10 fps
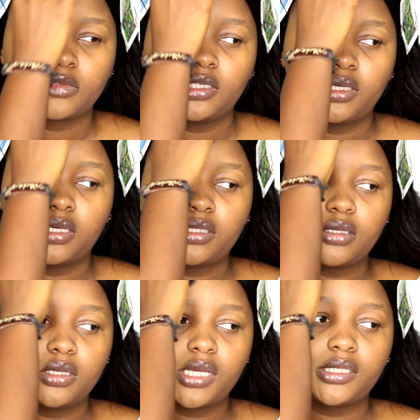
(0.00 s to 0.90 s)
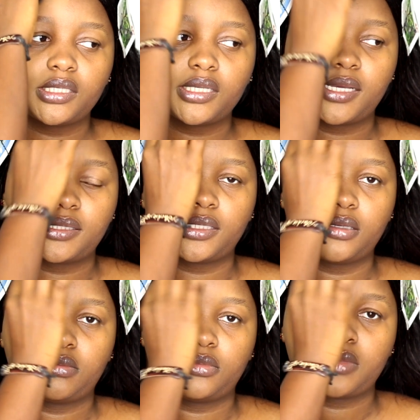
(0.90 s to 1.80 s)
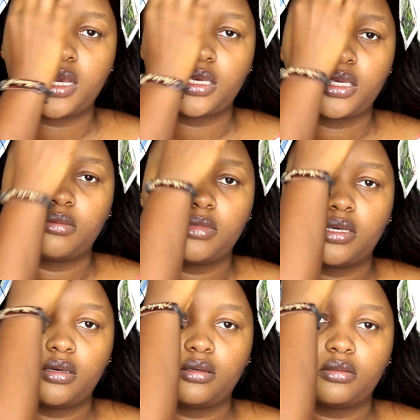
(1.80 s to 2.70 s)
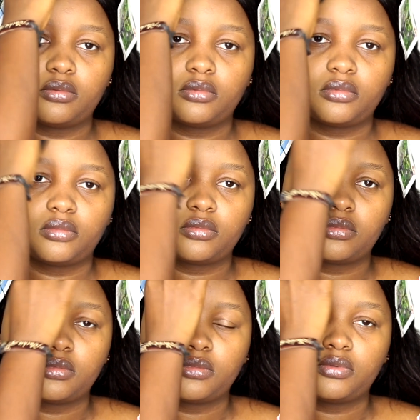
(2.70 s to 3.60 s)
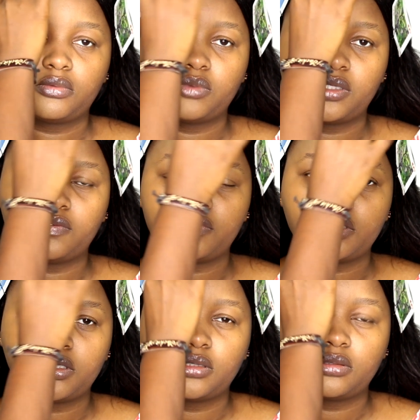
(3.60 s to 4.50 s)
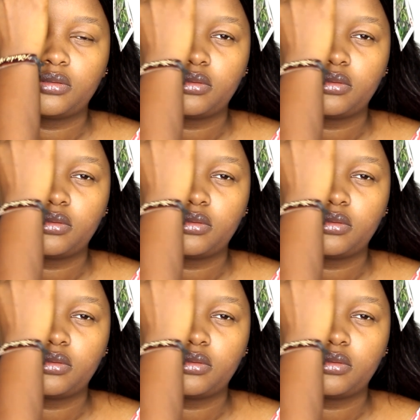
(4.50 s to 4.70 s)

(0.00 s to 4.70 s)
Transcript: with these foundations is that I have like a love-hate